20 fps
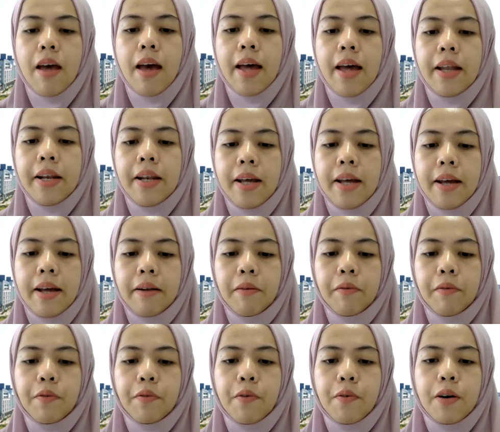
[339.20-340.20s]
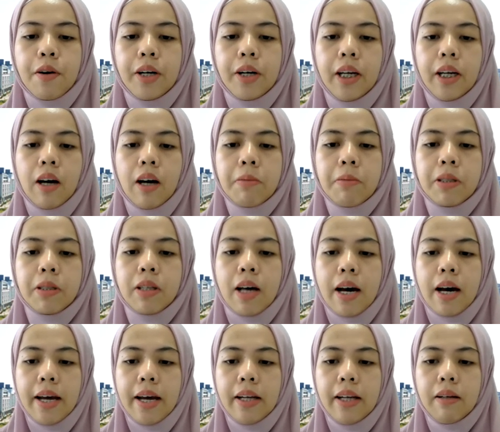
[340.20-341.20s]
And then for the
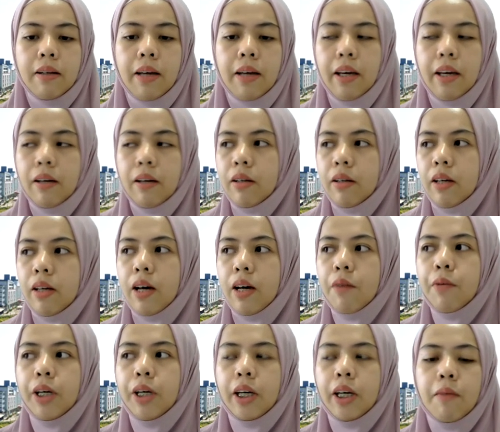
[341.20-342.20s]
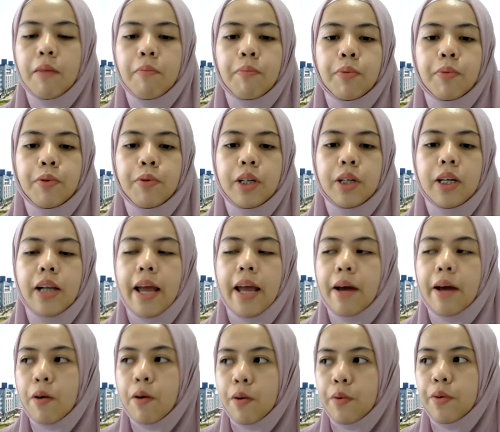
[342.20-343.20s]
upside, yeah, we can put an
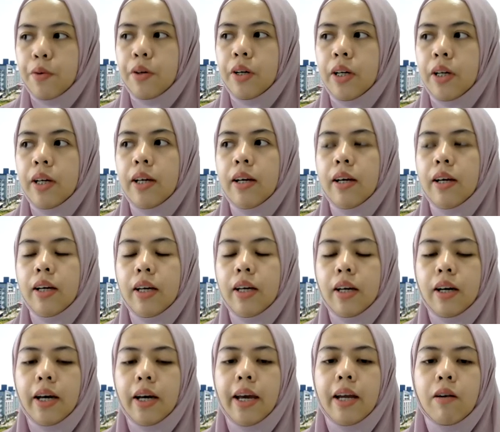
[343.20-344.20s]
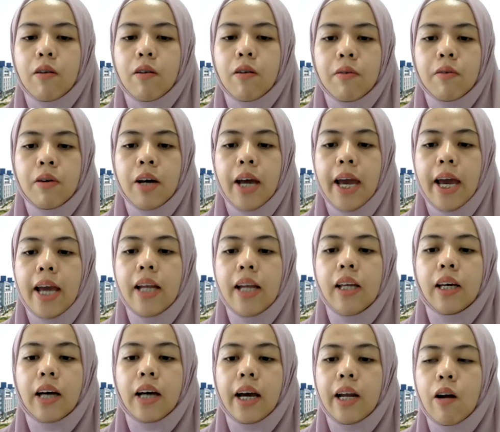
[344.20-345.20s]
arrow. Yeah, arrow,
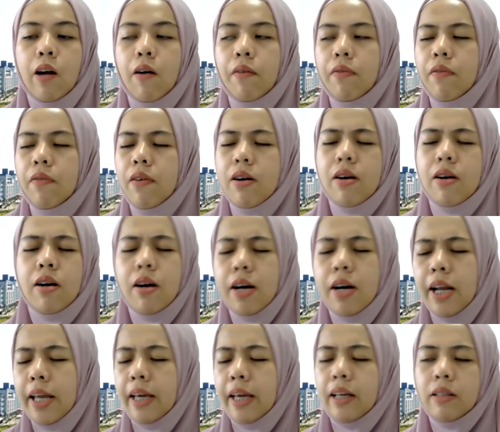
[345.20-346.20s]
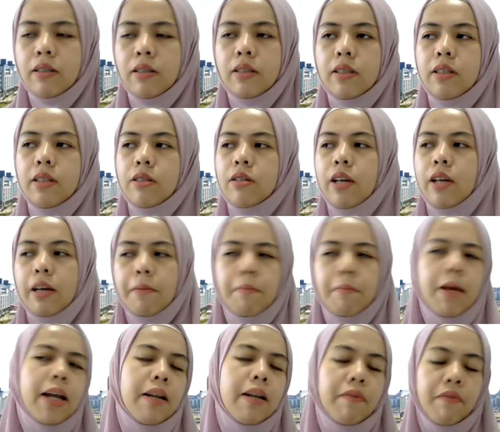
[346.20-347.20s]
any kind of earnings, just like a
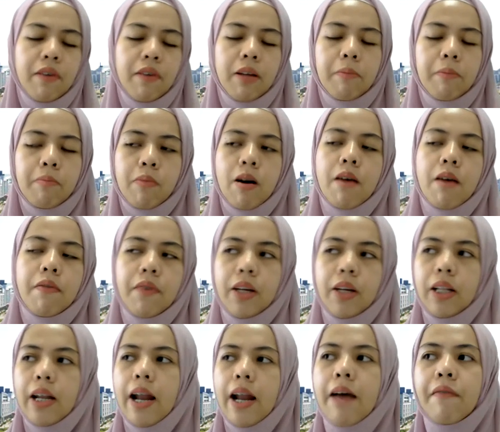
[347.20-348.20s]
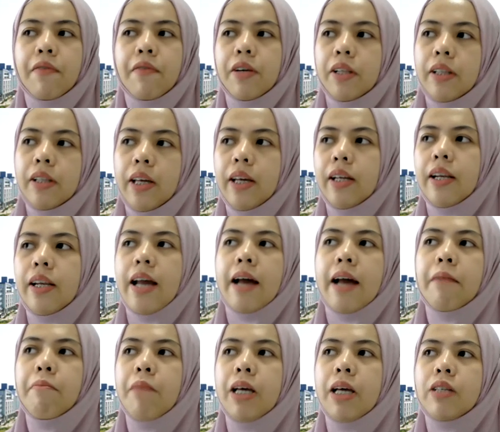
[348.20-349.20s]
benefit, profit, and everything
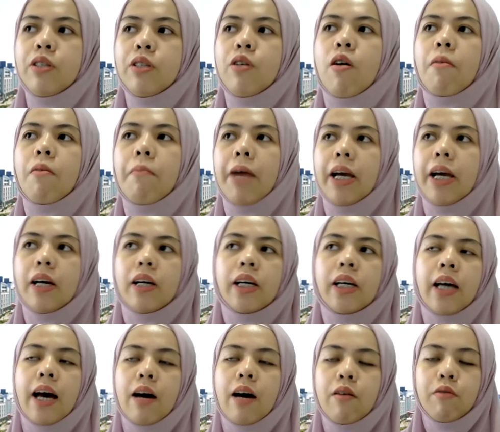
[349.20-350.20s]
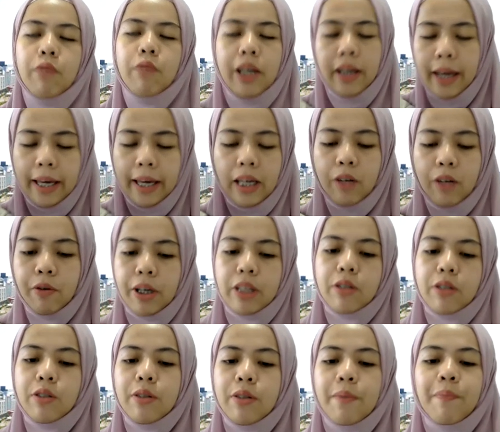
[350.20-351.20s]
that makes your bank account increase.